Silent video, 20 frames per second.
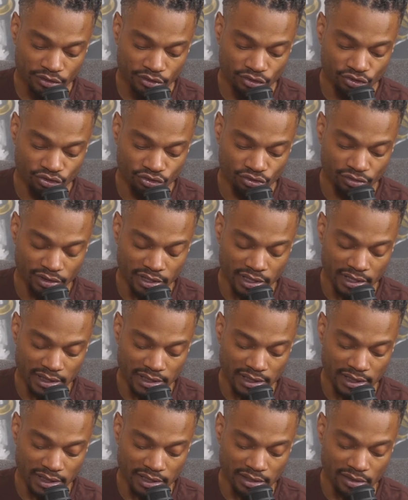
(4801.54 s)
to truly
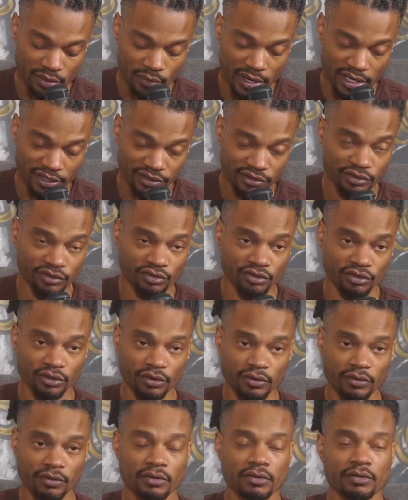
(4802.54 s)
contend in the West this
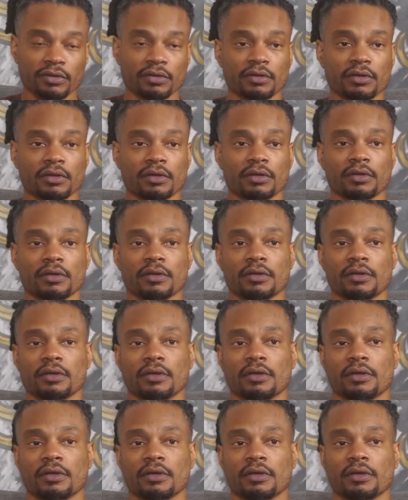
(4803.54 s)
year? Everybody